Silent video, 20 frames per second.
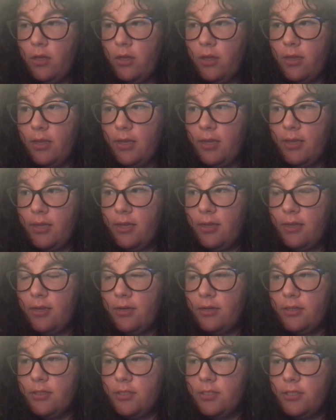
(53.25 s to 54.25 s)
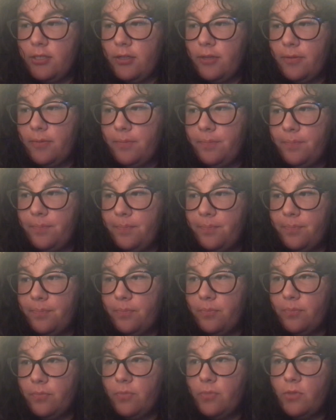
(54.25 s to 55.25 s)
and
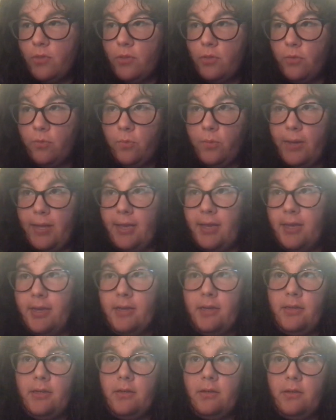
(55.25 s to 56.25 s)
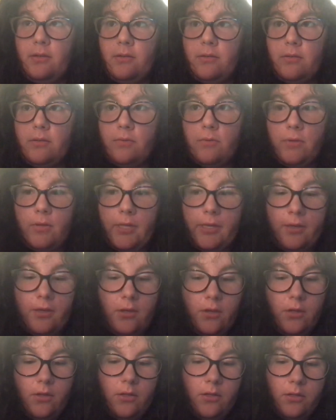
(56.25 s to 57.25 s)
the way, like,
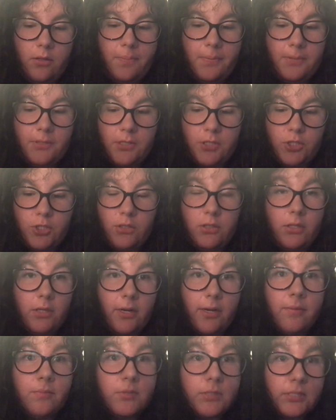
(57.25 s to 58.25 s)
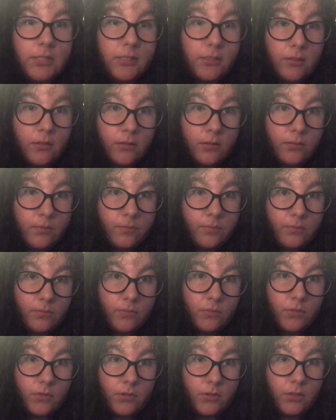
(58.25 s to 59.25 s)
the position that I was in
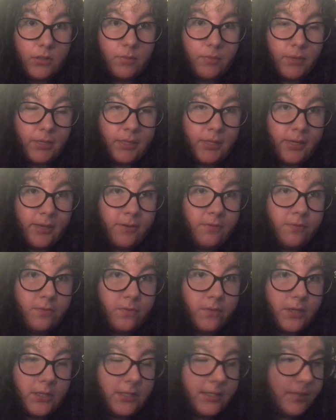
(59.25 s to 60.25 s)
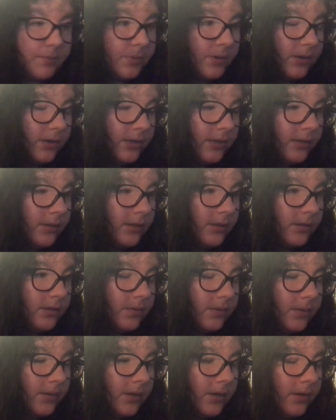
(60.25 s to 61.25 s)
my life at that point.
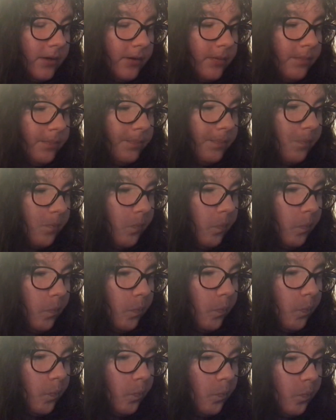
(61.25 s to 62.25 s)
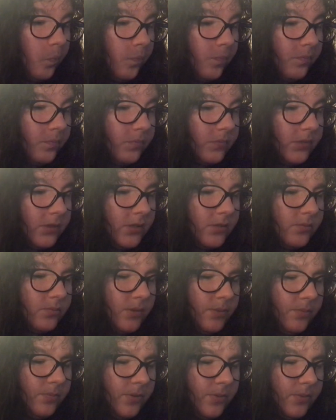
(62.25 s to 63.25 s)
Because
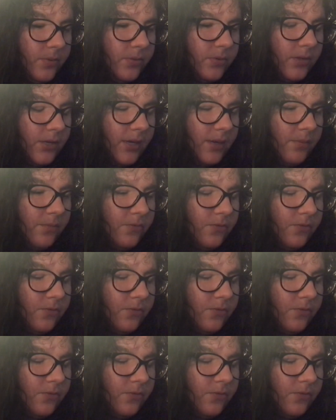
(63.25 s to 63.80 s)
we both came